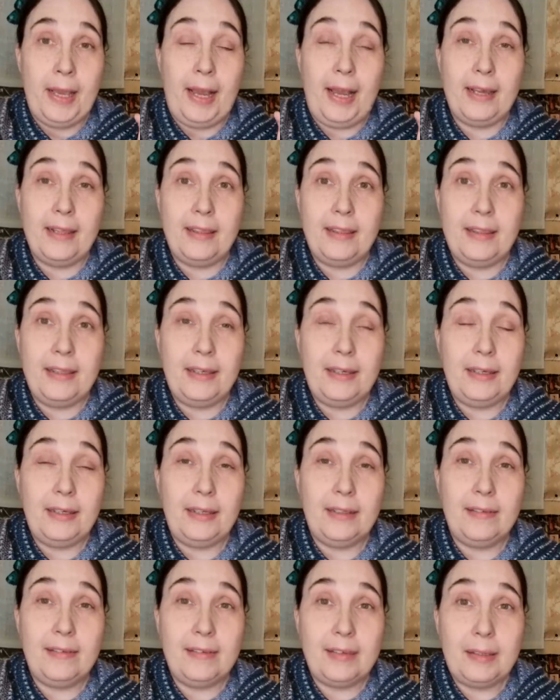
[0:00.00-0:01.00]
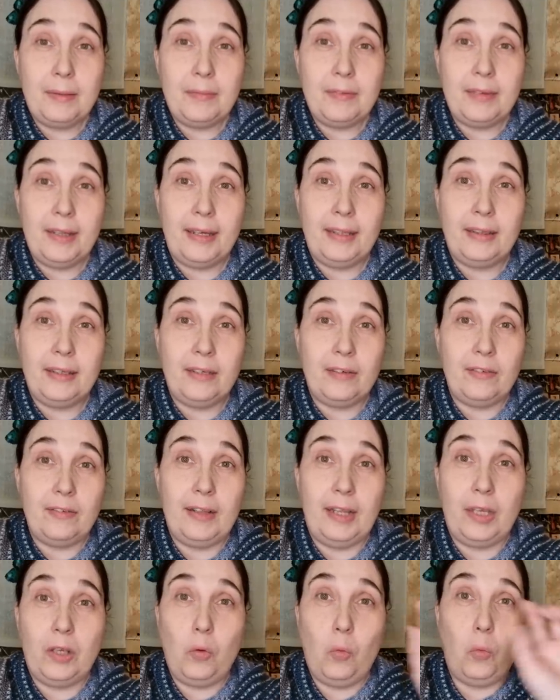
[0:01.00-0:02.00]
I think it seems like
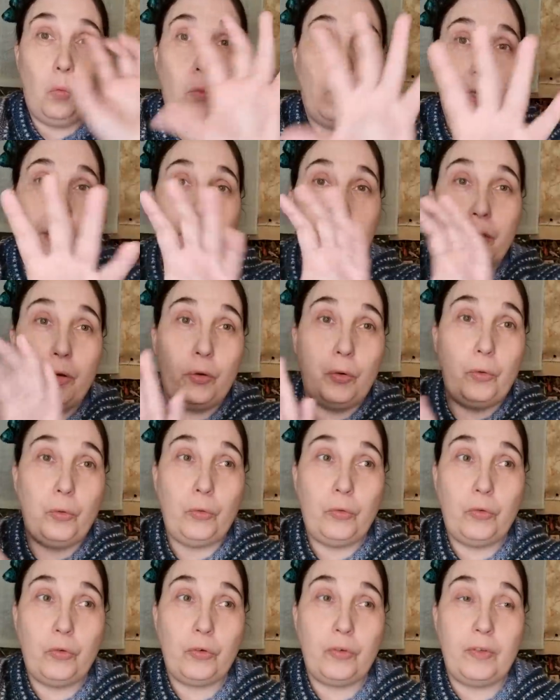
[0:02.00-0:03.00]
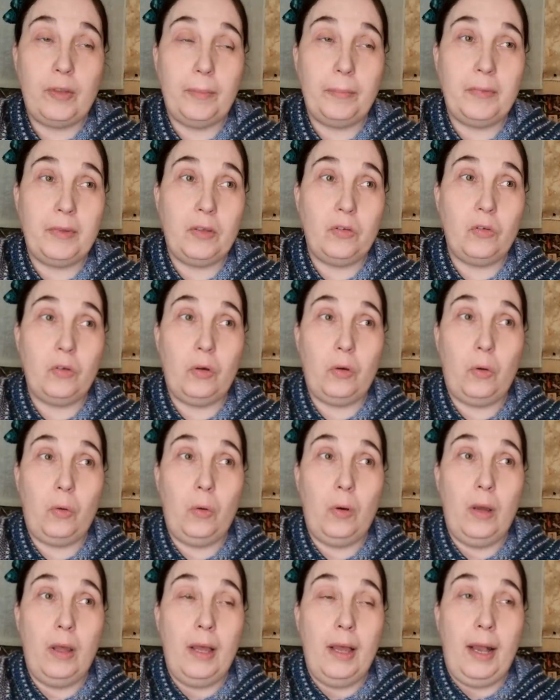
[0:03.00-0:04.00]
there's like windows or something.
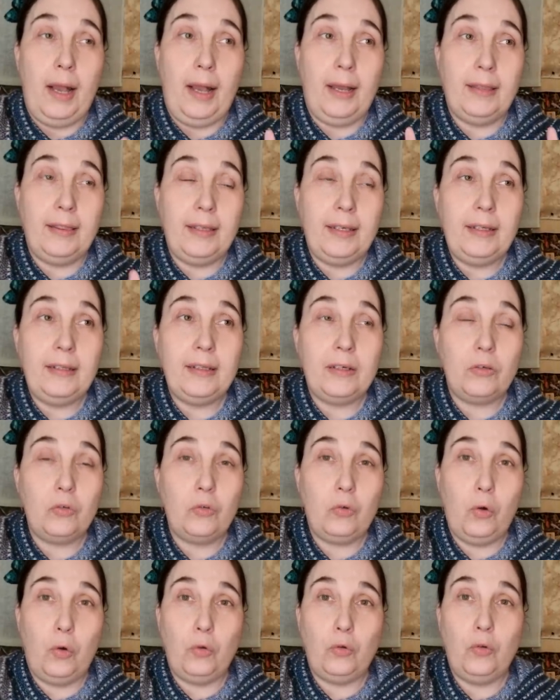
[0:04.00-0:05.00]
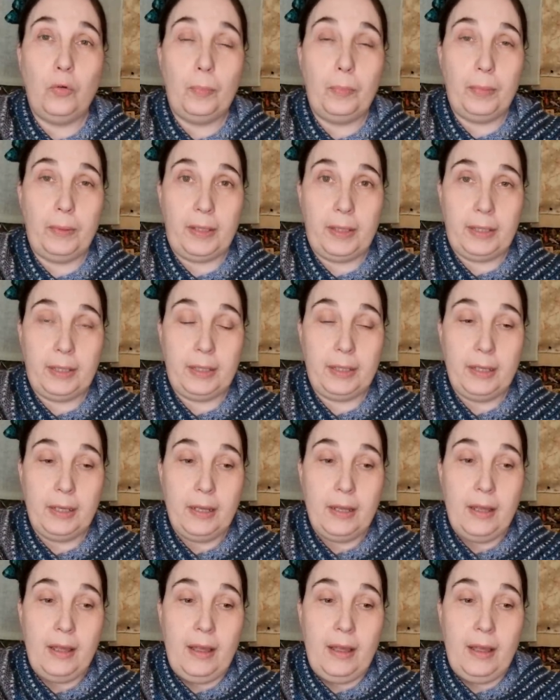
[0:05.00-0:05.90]
So I think there's going to be